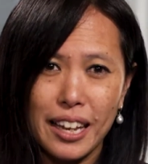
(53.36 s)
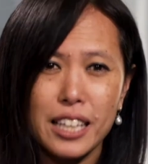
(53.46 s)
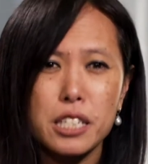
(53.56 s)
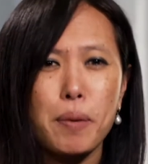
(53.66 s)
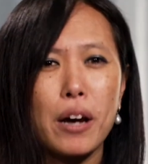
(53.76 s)

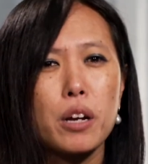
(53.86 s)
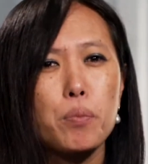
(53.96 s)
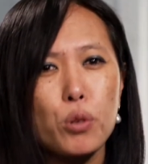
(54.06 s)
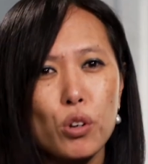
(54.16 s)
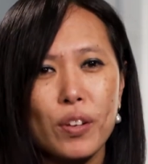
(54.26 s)
It's about
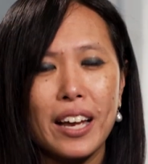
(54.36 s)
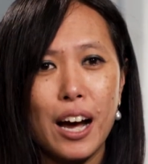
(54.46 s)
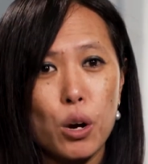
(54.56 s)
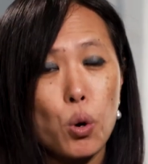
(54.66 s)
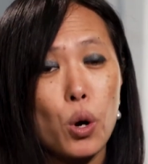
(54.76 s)
improving
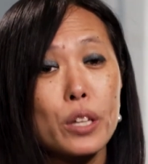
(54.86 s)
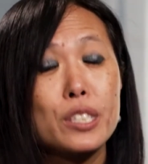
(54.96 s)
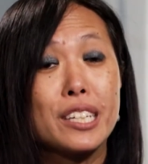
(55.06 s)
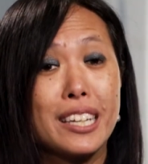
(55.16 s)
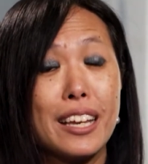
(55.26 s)
our
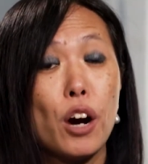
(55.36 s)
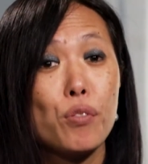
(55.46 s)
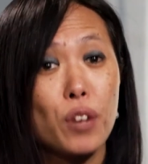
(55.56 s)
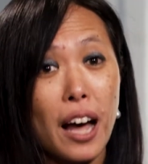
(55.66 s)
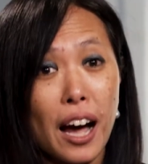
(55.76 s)
quality of
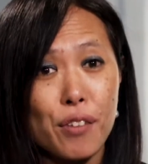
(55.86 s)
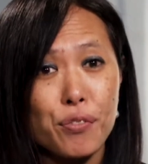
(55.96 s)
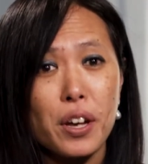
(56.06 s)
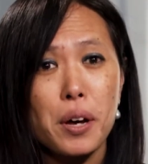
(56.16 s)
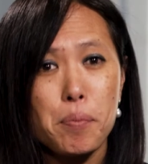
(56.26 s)
life
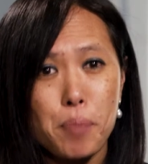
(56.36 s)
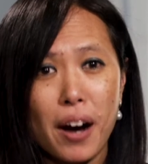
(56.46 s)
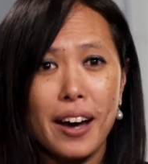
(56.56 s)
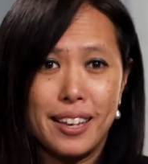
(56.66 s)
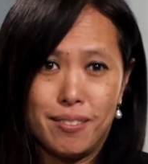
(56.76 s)

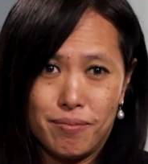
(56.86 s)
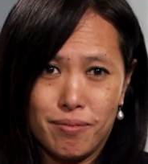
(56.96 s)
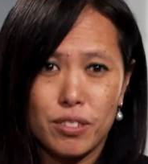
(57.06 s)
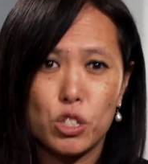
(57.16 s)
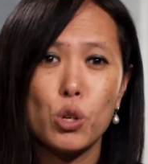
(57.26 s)
by
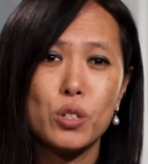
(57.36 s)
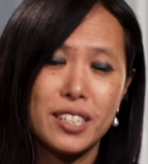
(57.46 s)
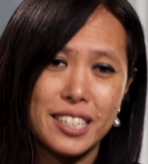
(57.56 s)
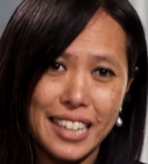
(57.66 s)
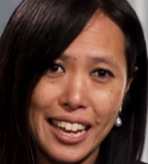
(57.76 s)
choosing
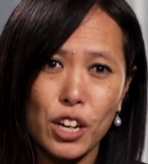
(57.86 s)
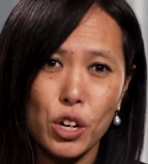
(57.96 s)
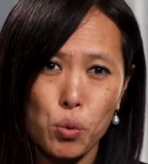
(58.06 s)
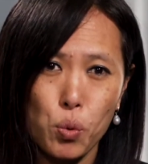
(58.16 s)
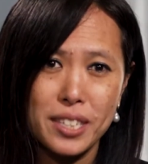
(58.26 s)
to take
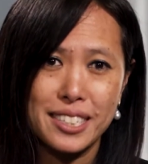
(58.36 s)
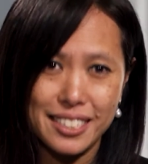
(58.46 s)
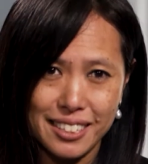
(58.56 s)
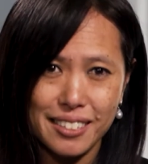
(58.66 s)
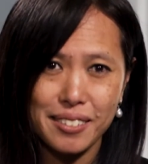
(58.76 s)
on risks.